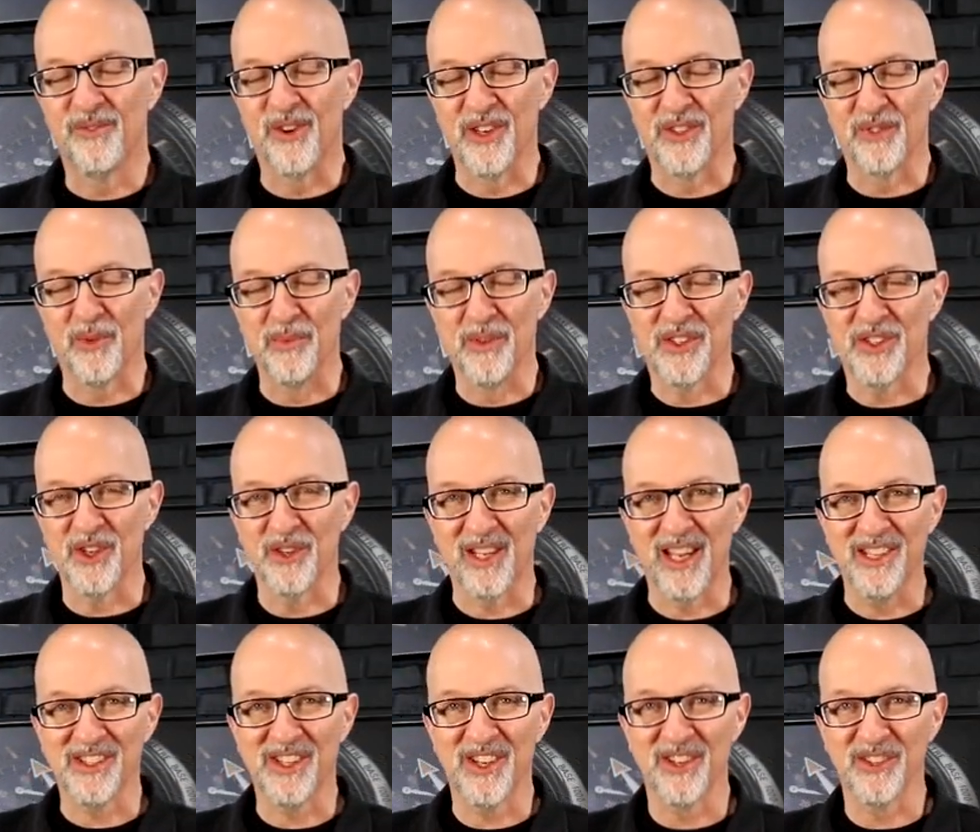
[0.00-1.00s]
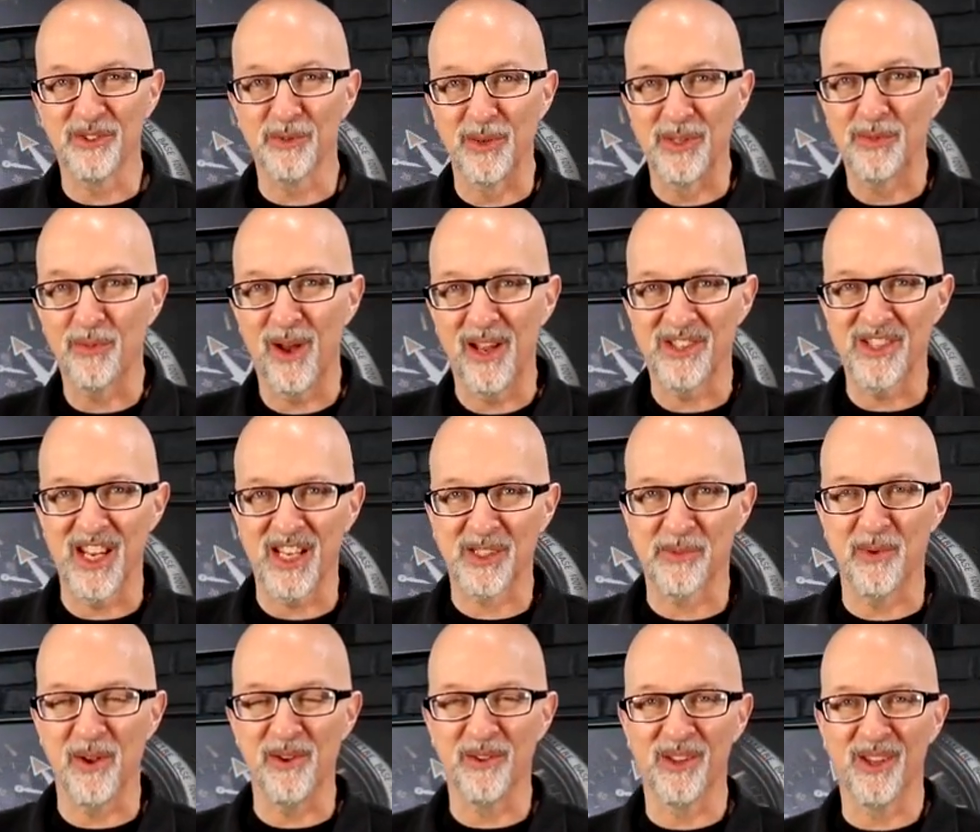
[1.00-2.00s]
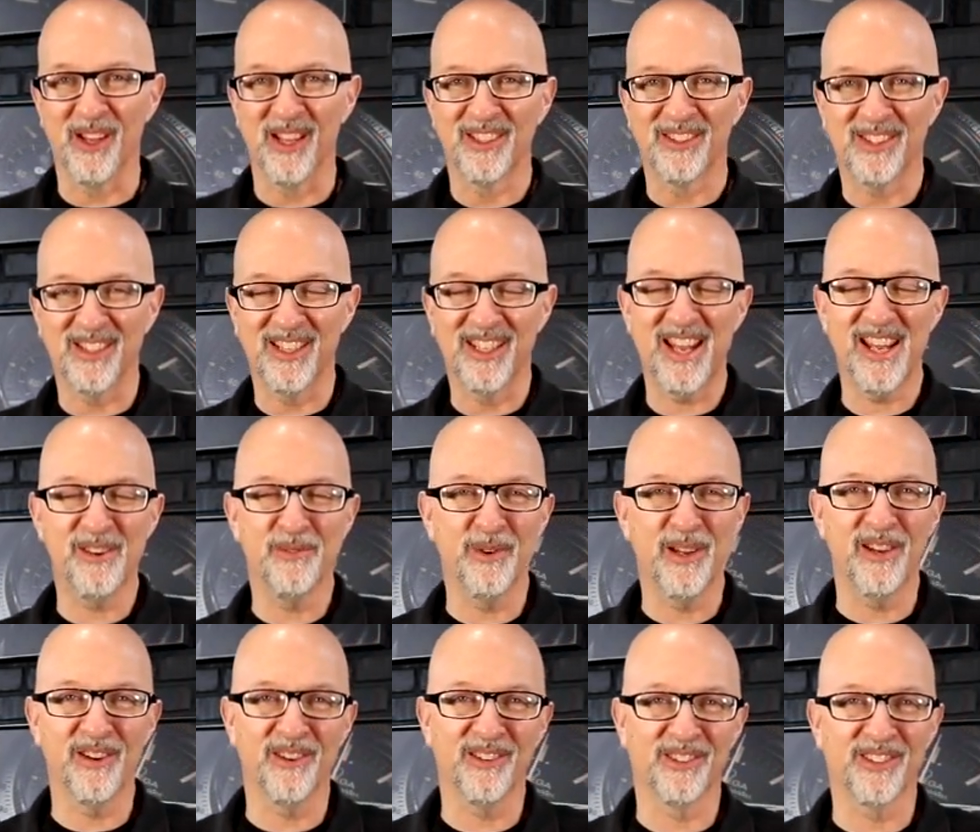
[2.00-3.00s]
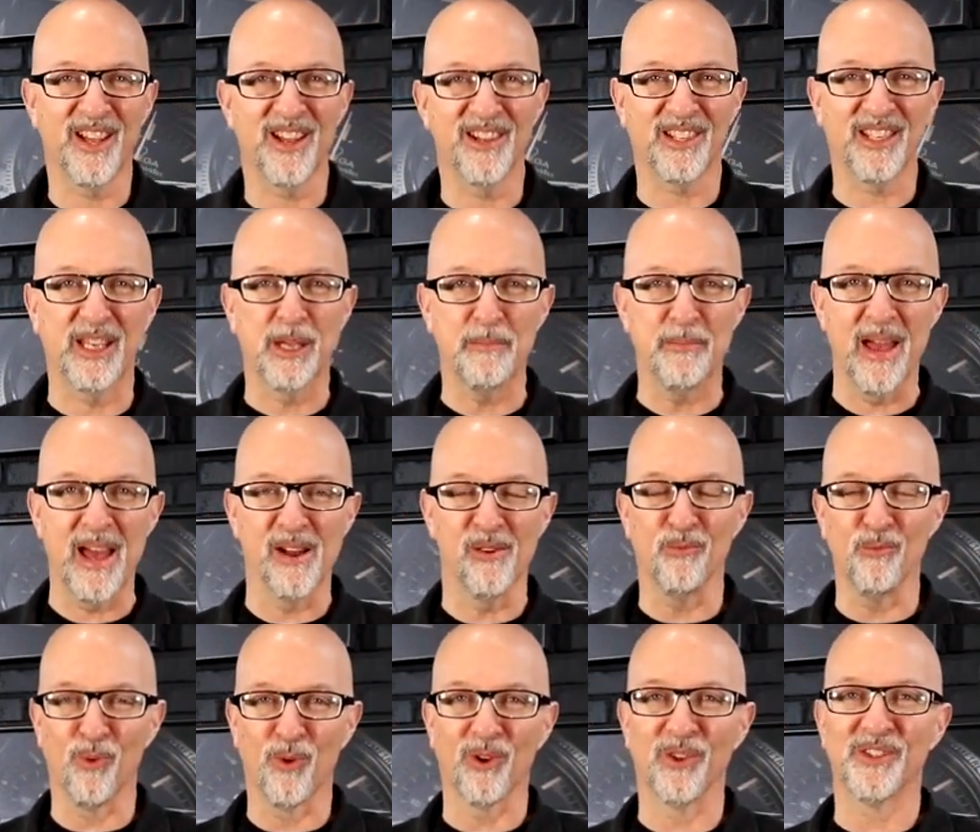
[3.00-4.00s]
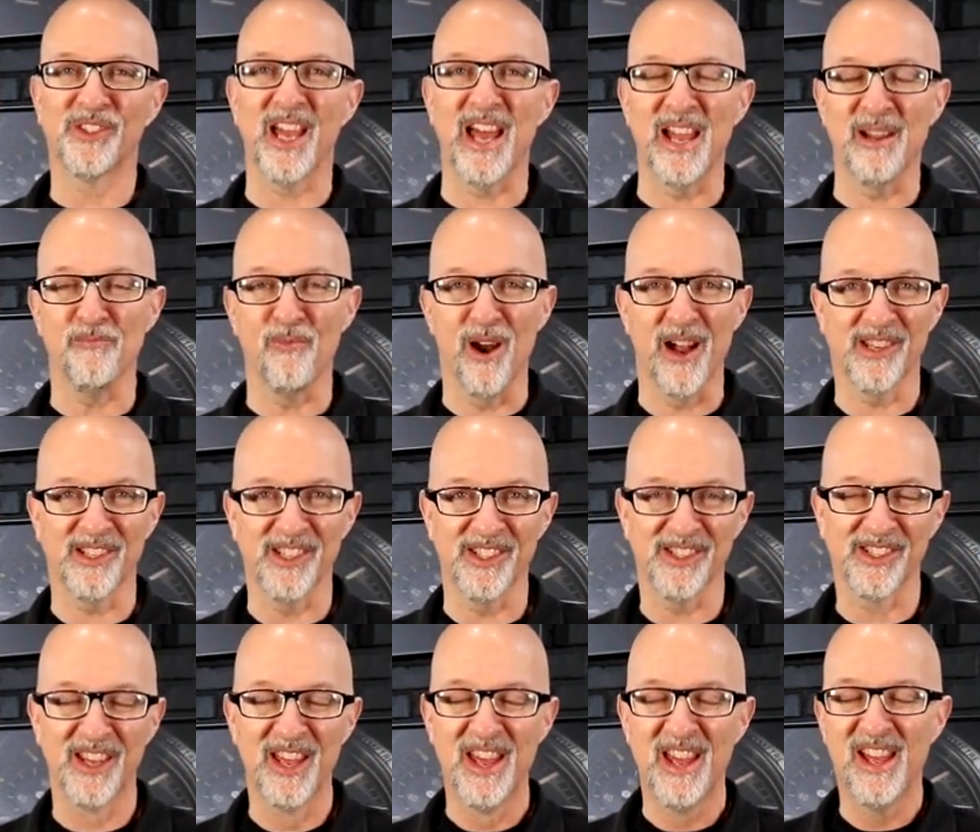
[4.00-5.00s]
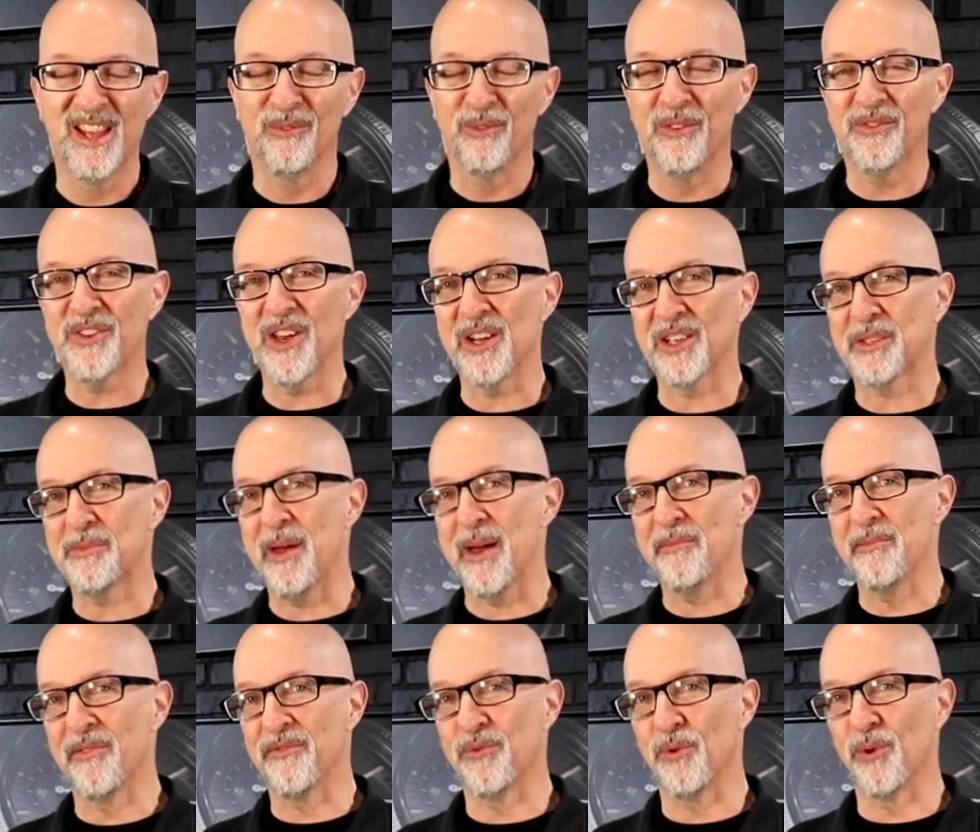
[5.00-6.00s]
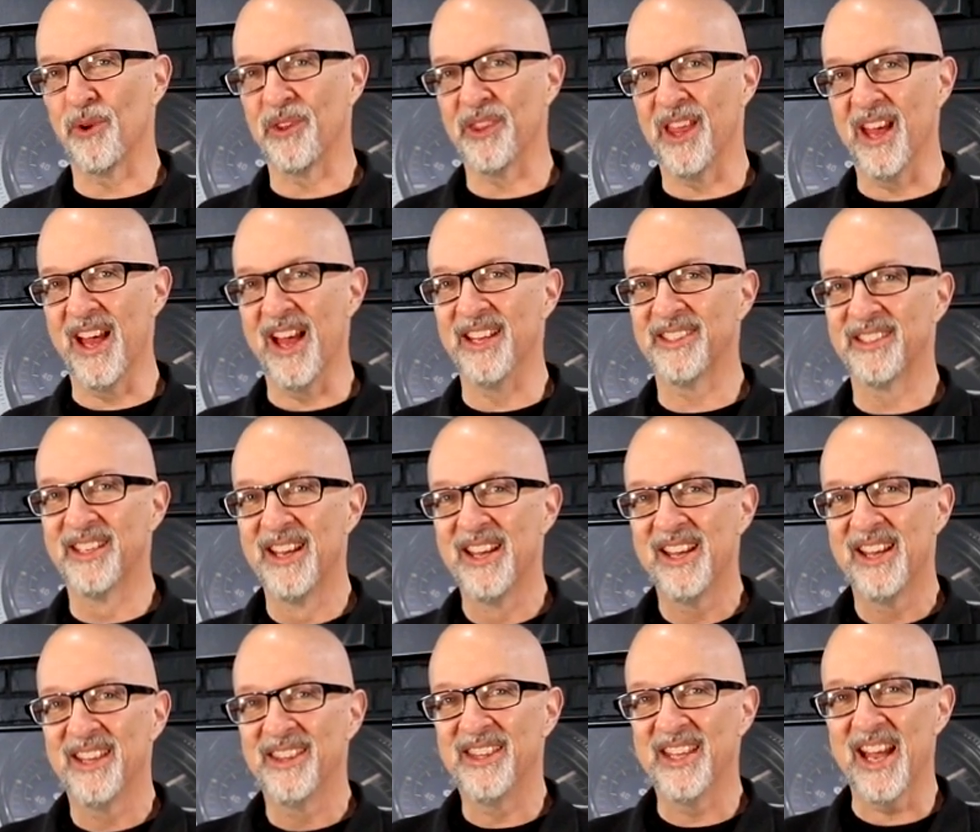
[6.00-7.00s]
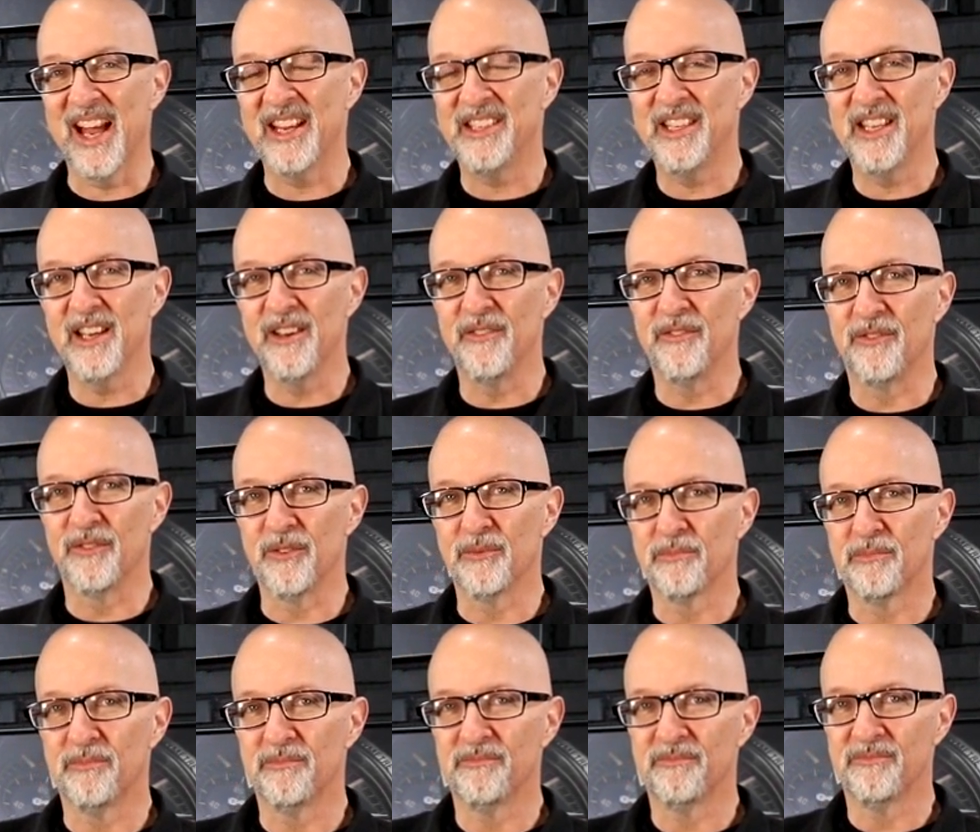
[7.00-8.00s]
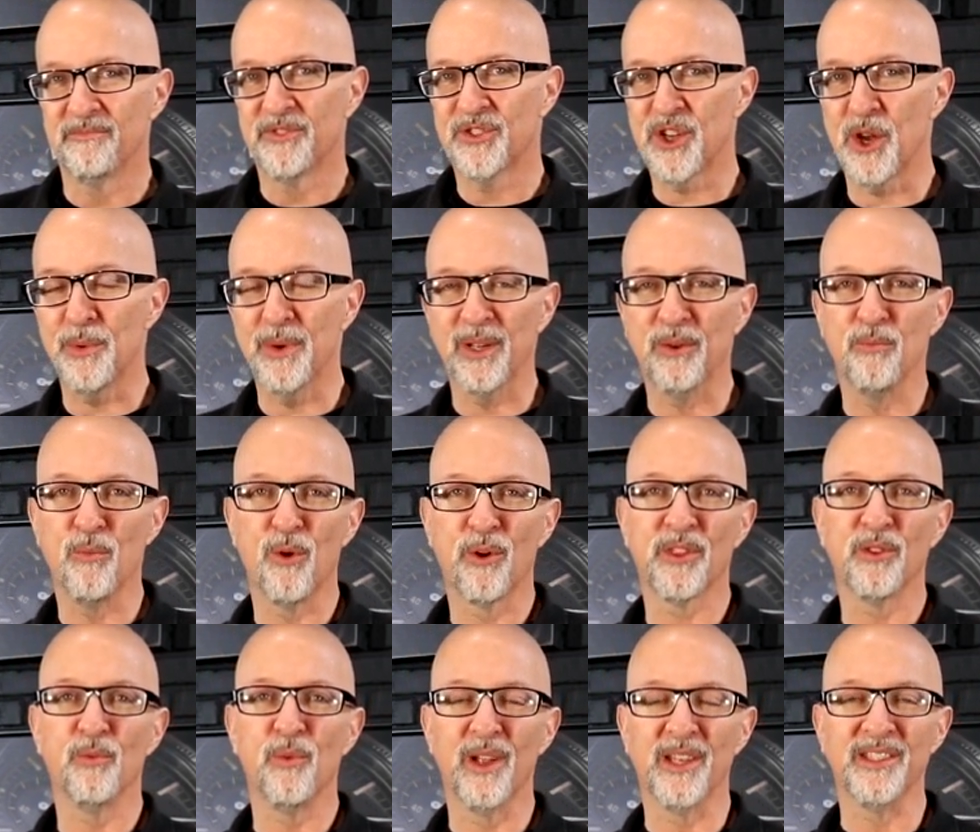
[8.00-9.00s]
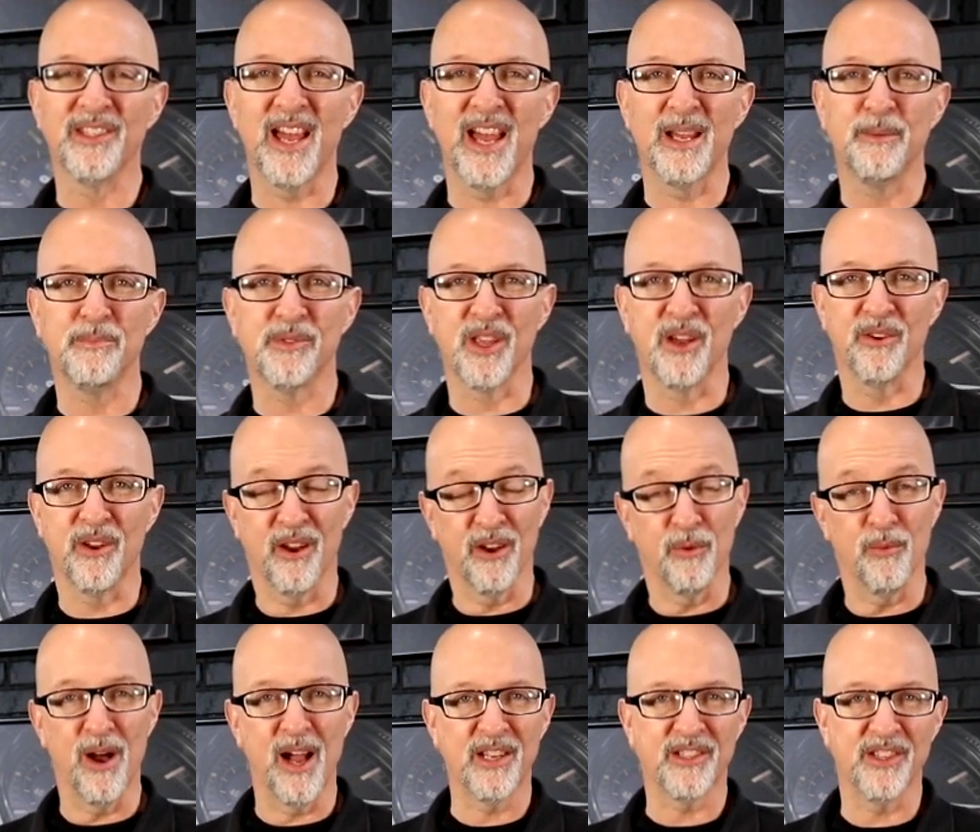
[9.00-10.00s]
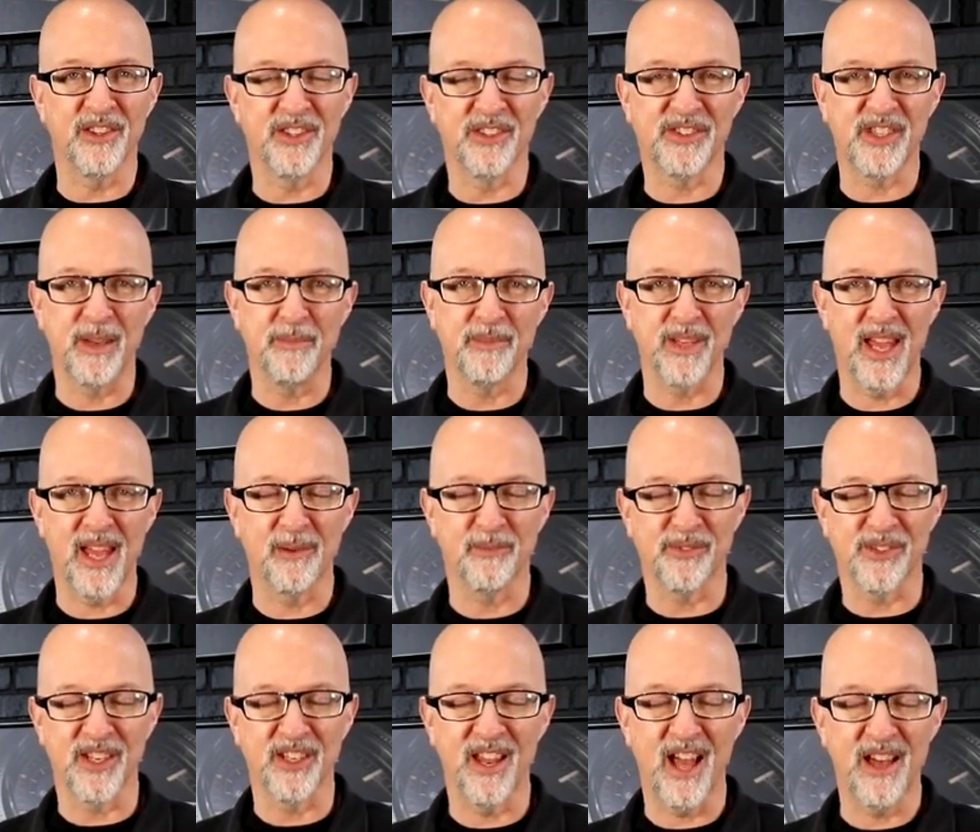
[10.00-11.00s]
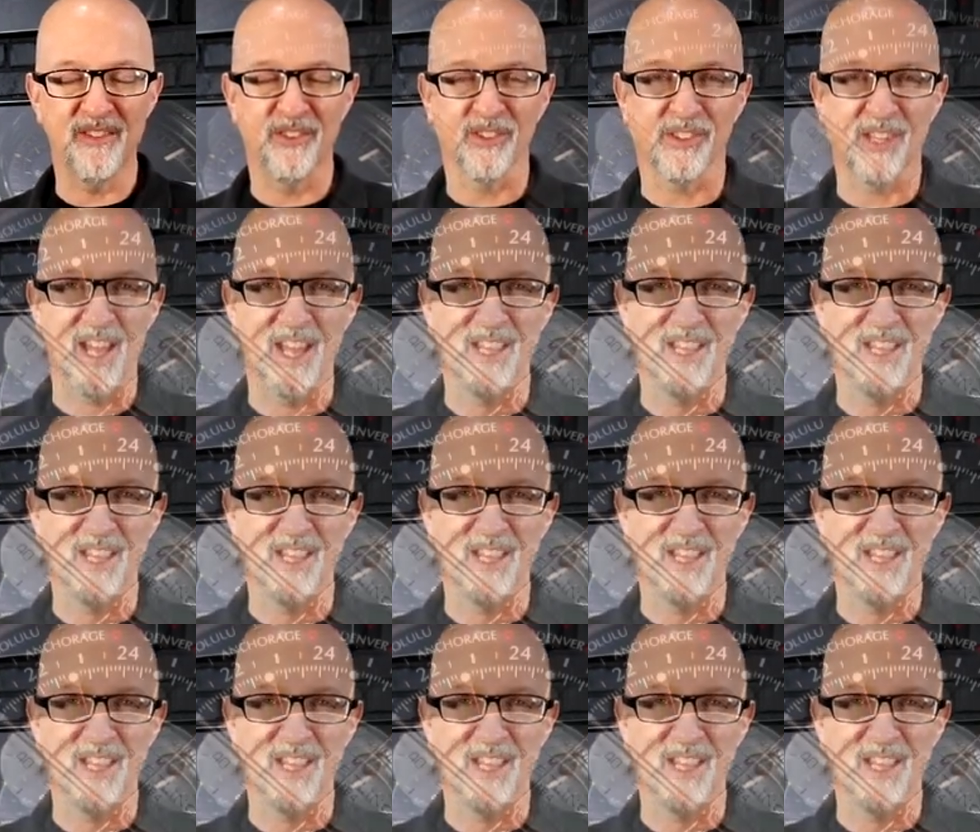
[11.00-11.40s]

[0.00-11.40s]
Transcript: Fresh from the showcase here at Swiss Watch Expo, today we are talking about world time watches. We've talked about before that the idea of showing more than one time zone on a watch at the same time was a novel